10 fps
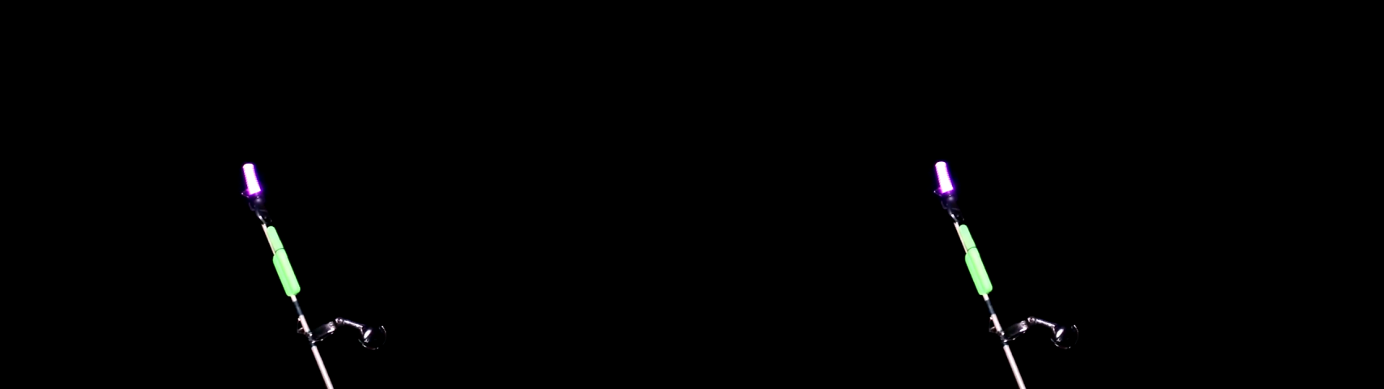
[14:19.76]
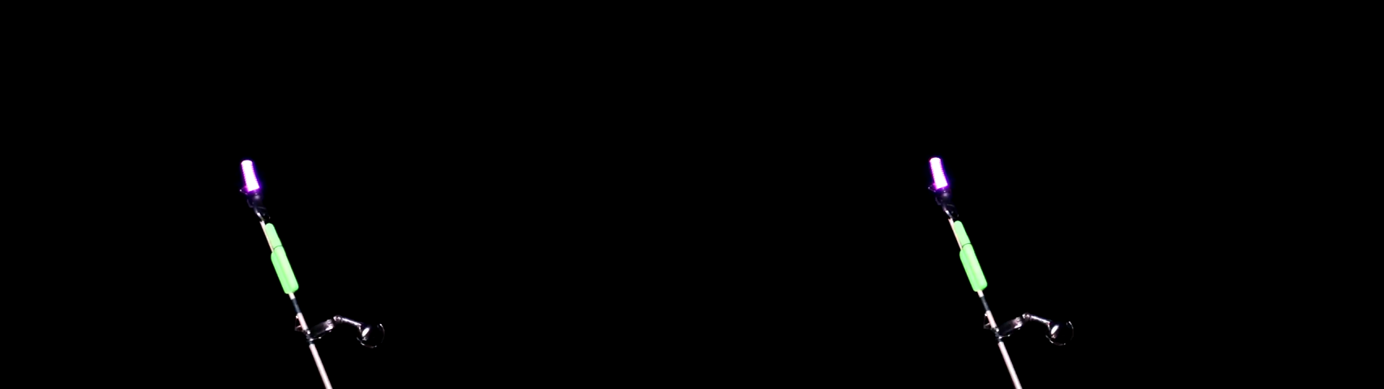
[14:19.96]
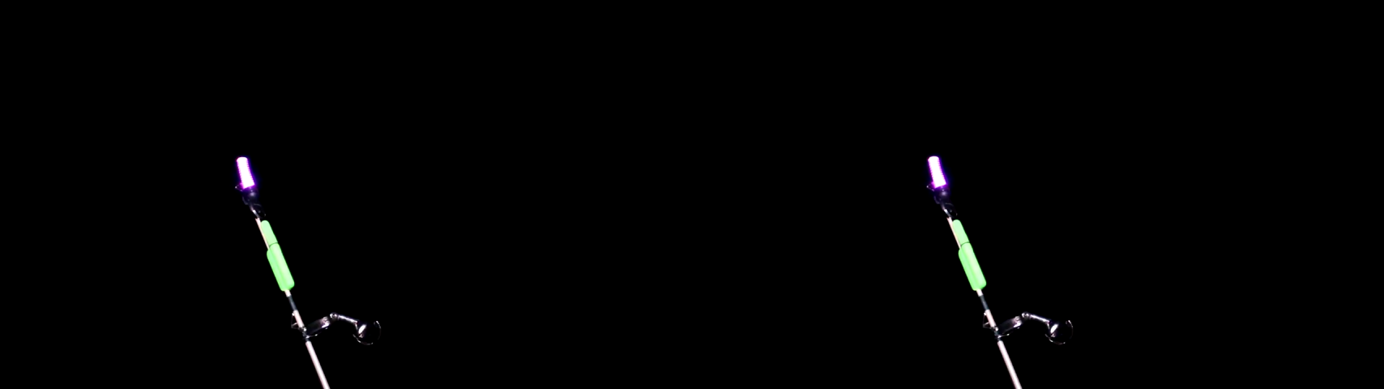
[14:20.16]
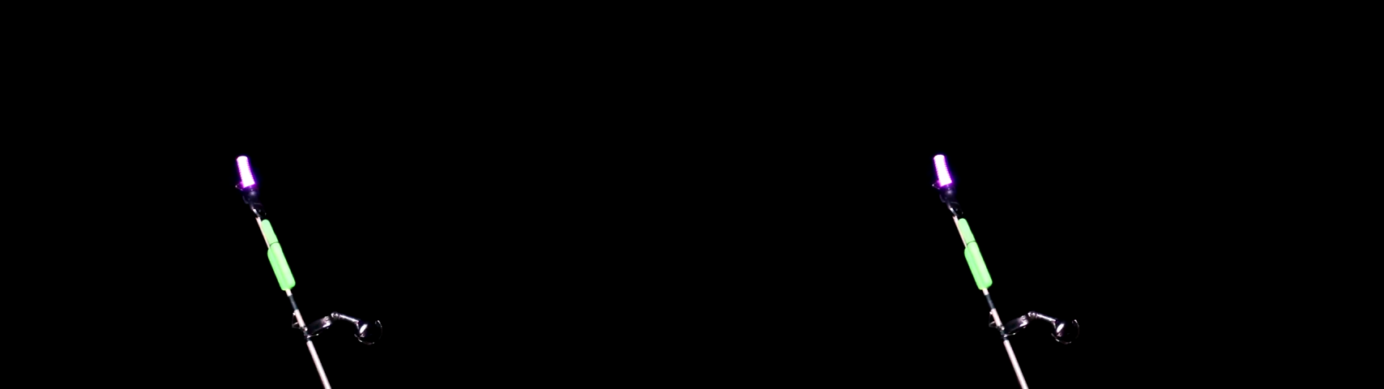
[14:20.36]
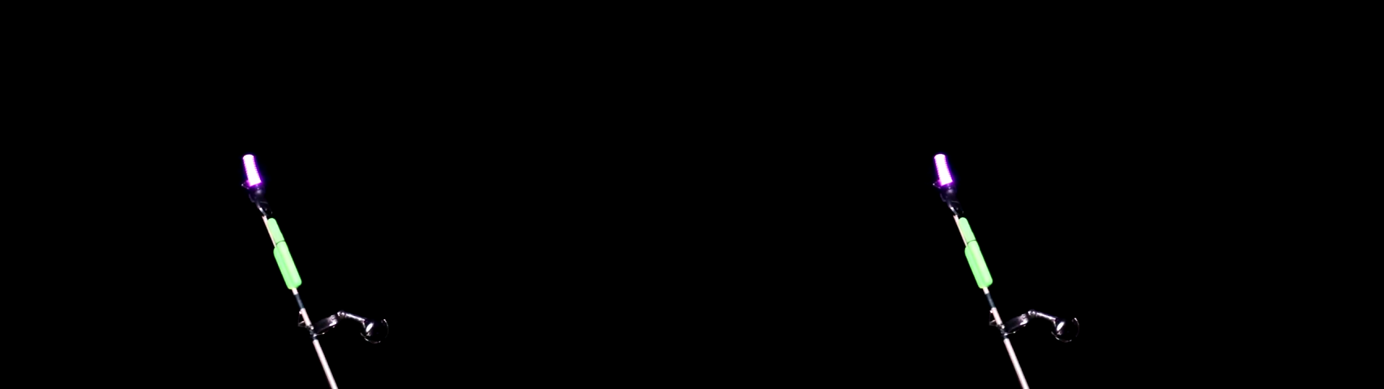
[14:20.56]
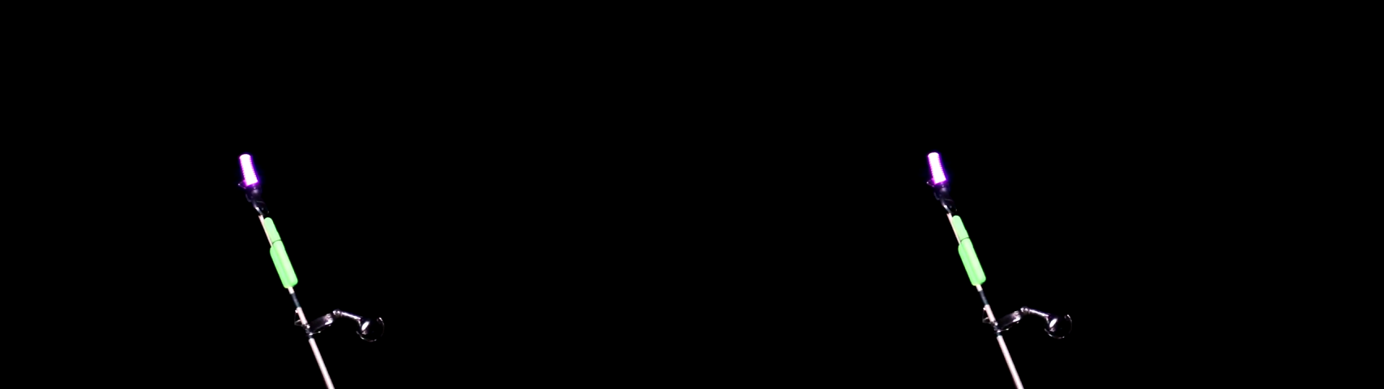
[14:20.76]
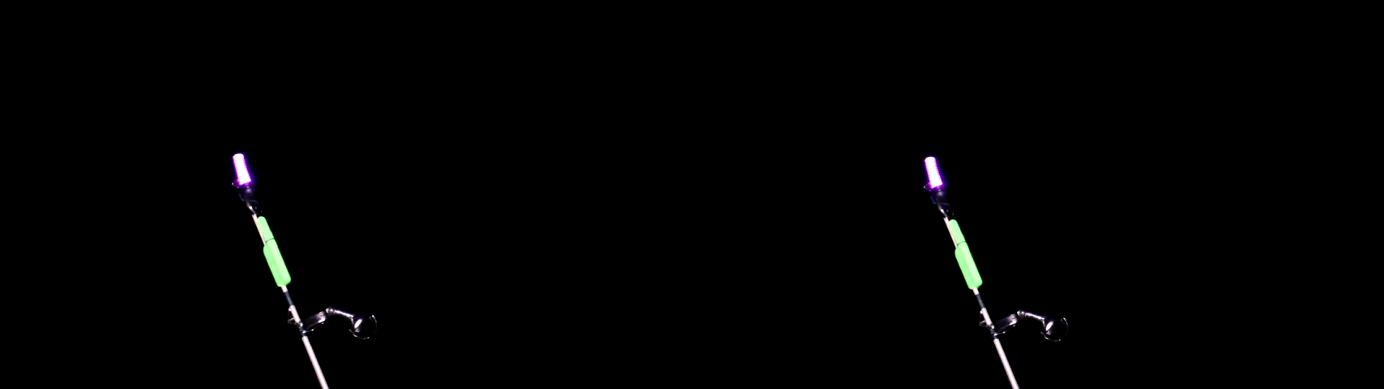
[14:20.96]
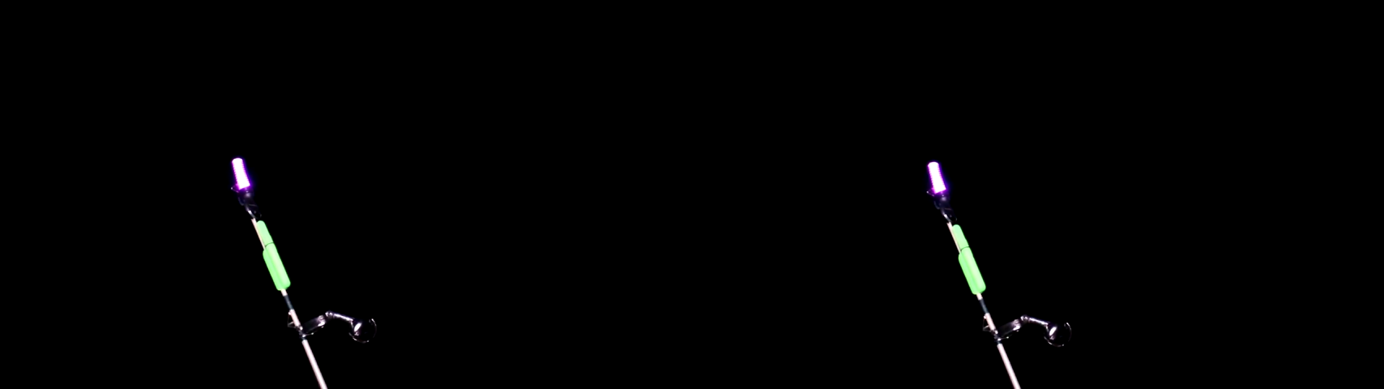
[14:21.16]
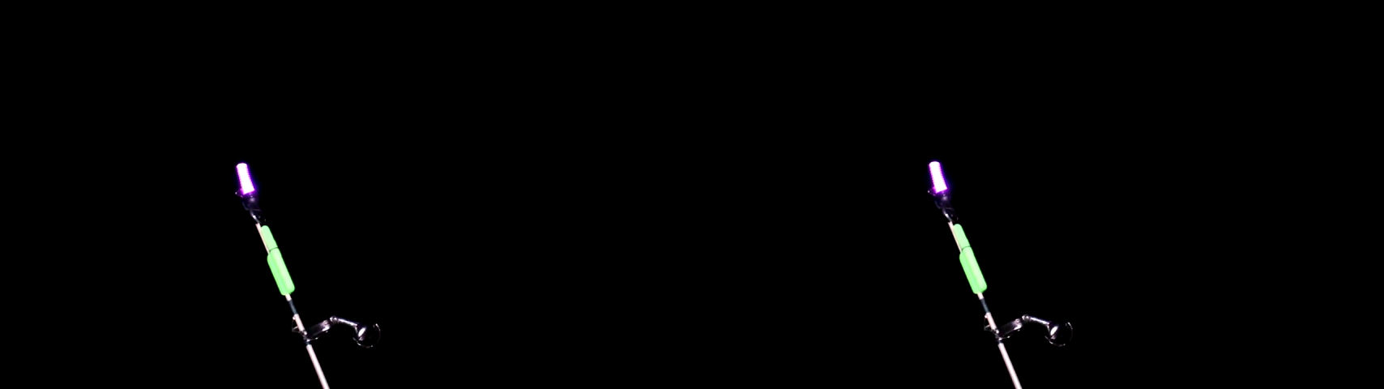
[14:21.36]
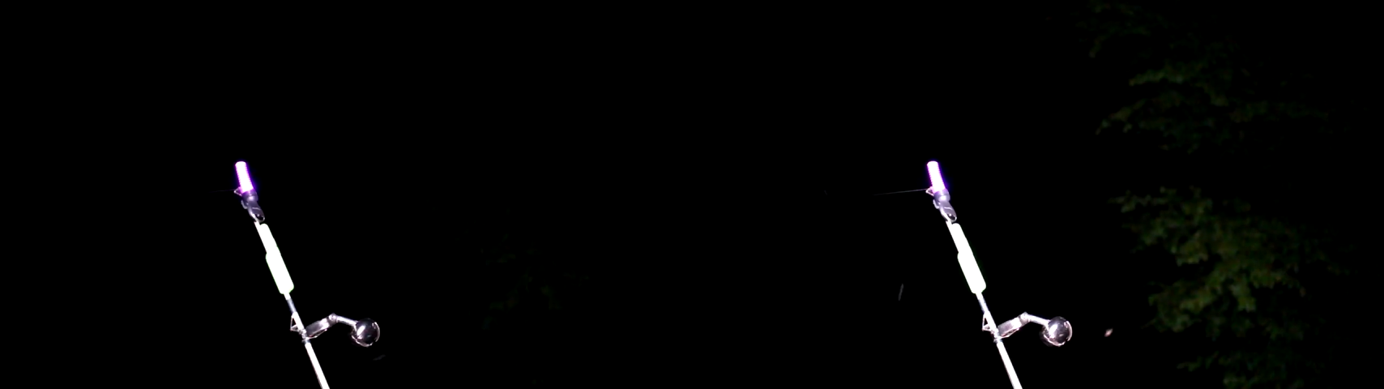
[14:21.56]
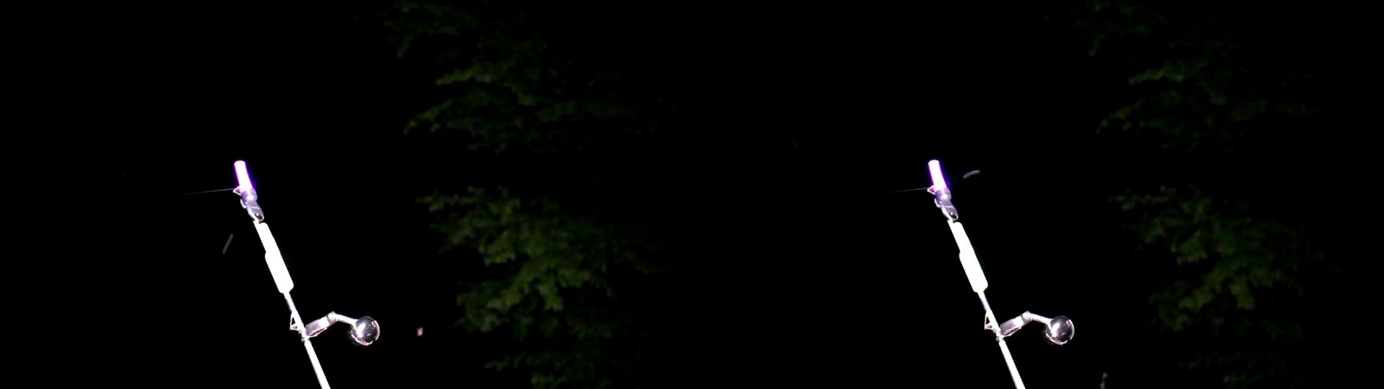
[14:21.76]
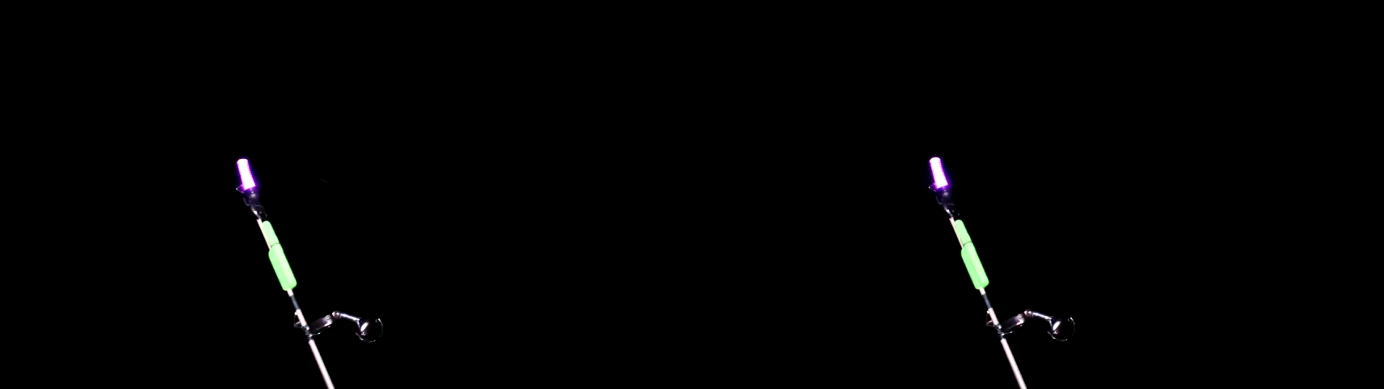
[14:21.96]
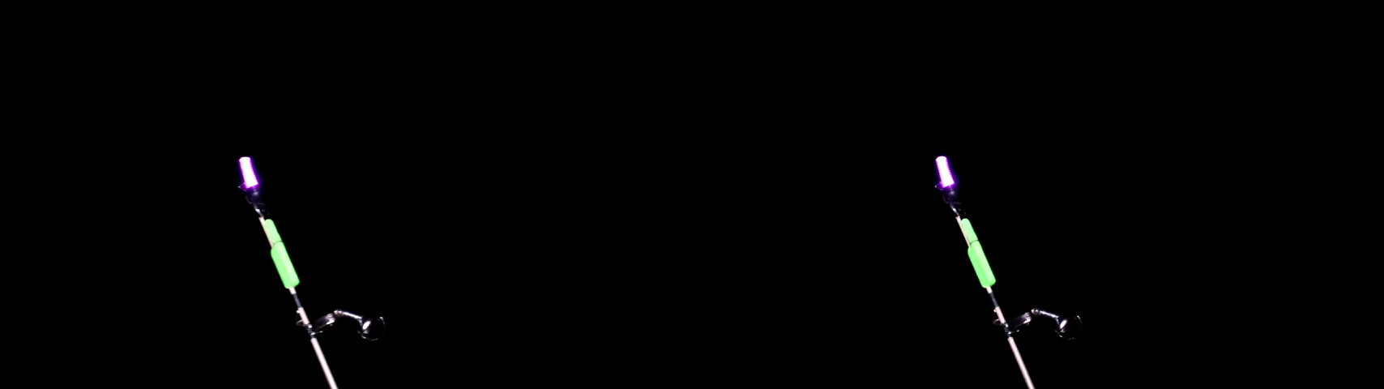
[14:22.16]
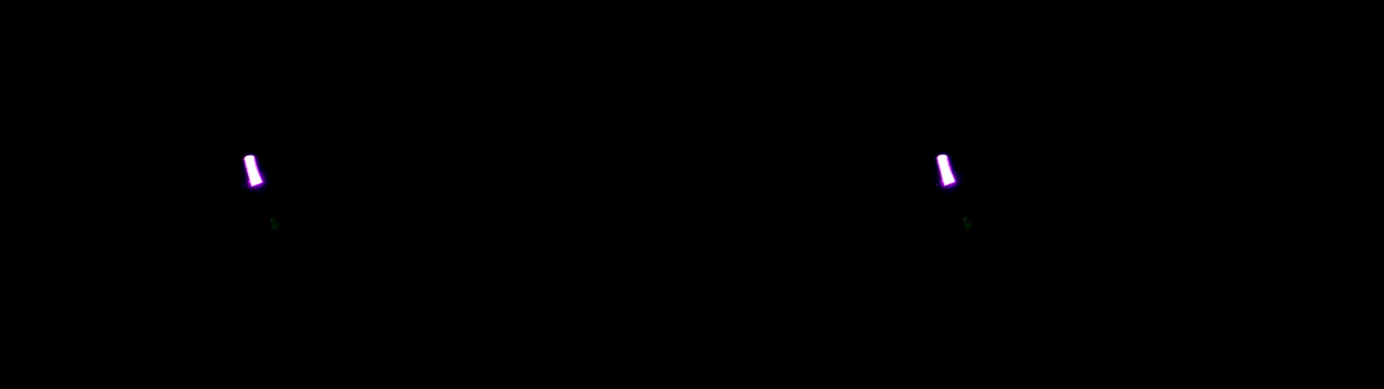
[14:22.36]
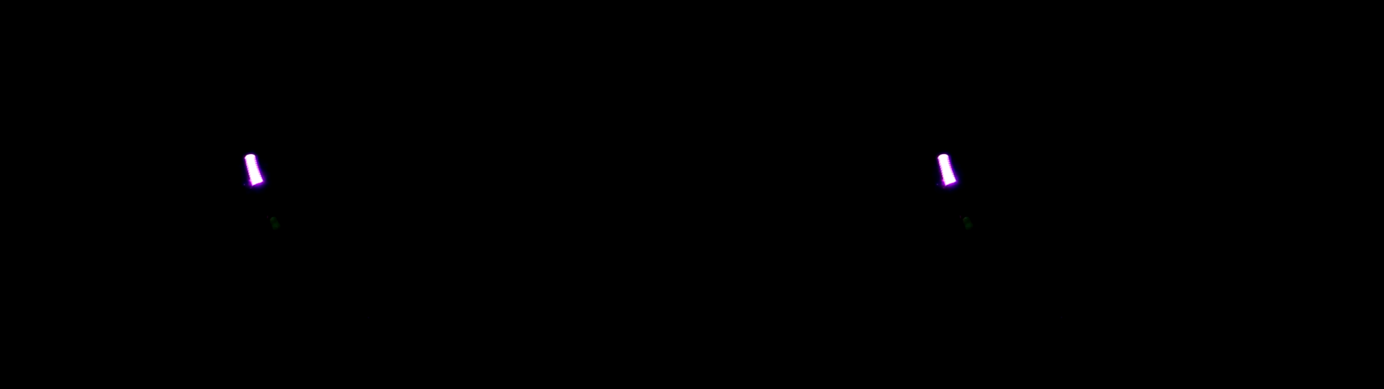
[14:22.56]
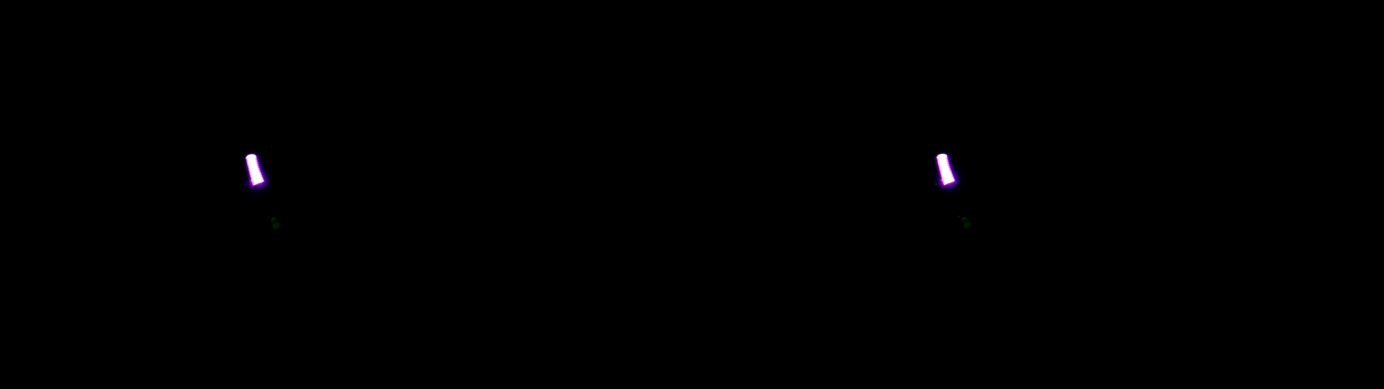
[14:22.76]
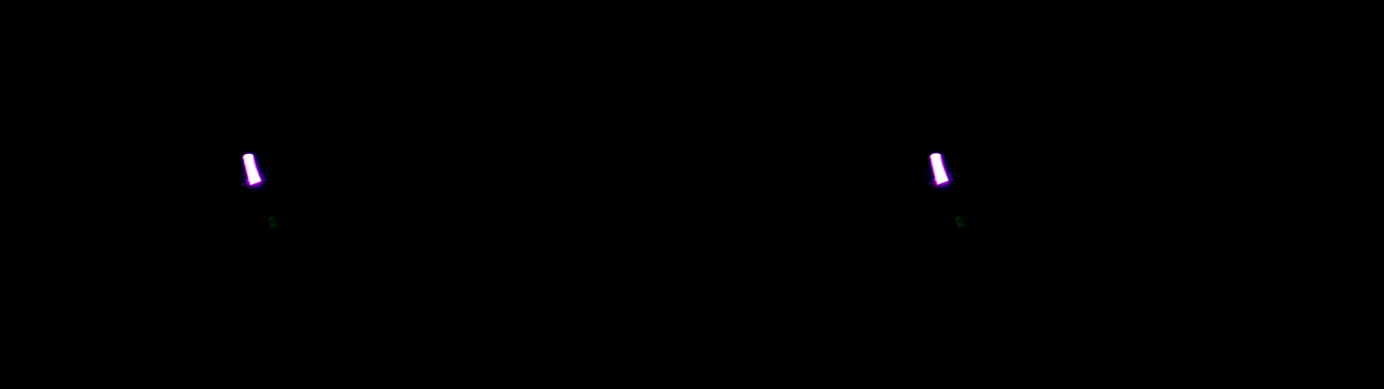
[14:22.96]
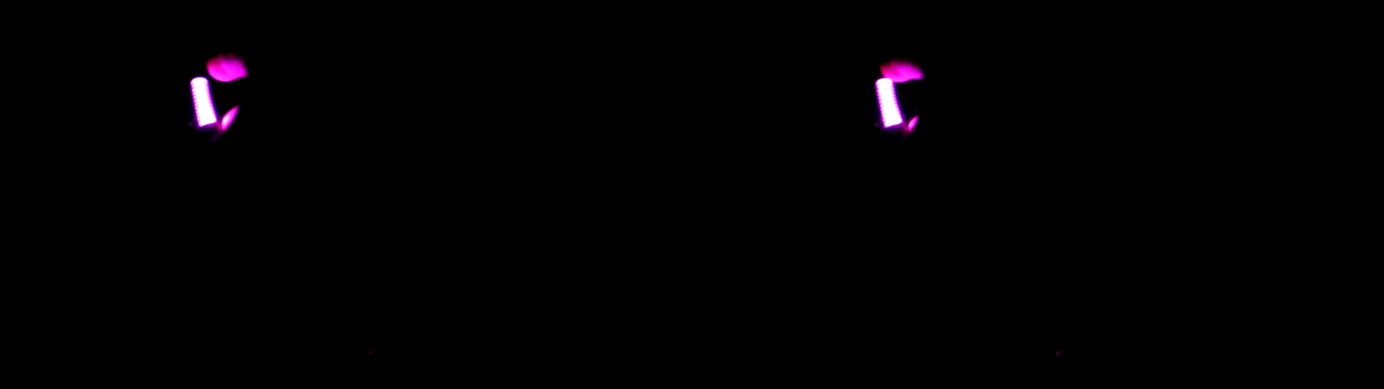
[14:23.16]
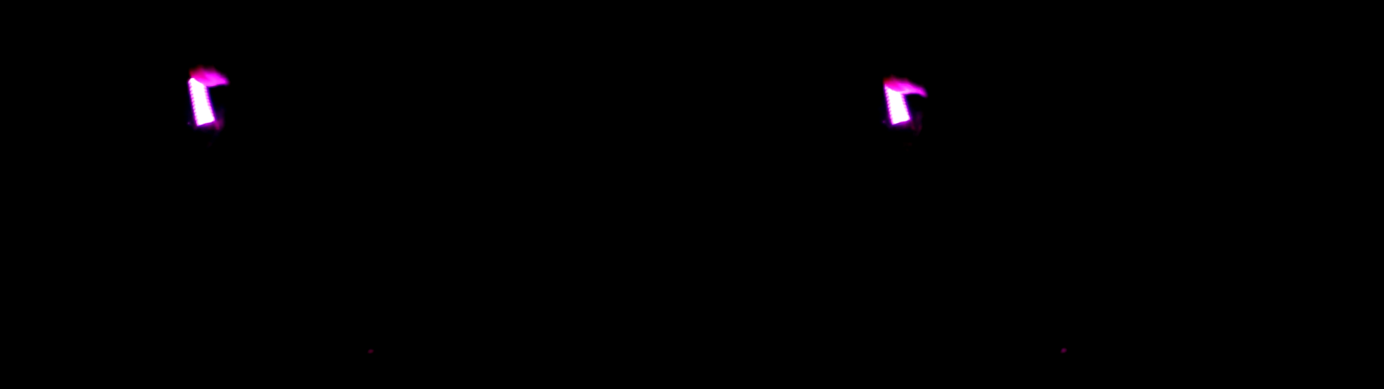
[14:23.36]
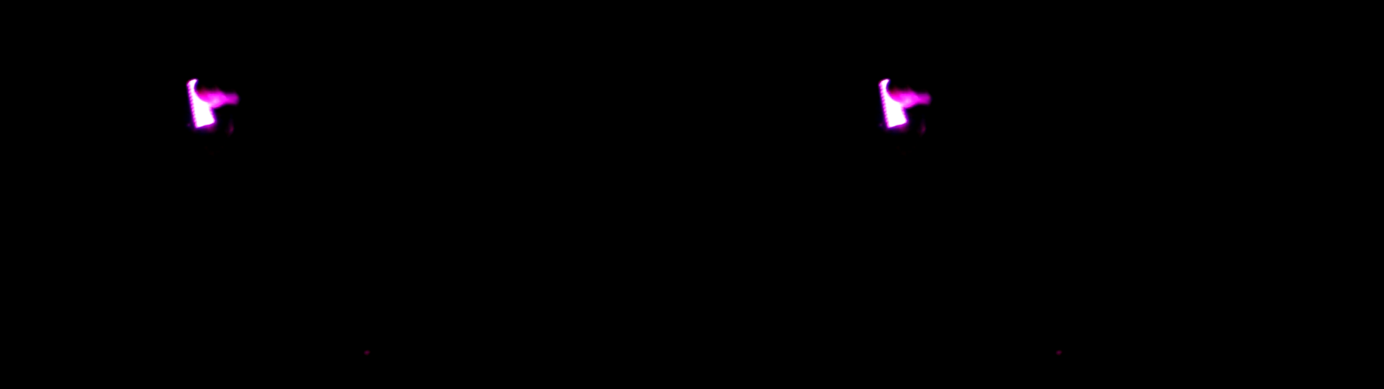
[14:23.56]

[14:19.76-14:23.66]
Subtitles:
(no speaker visible)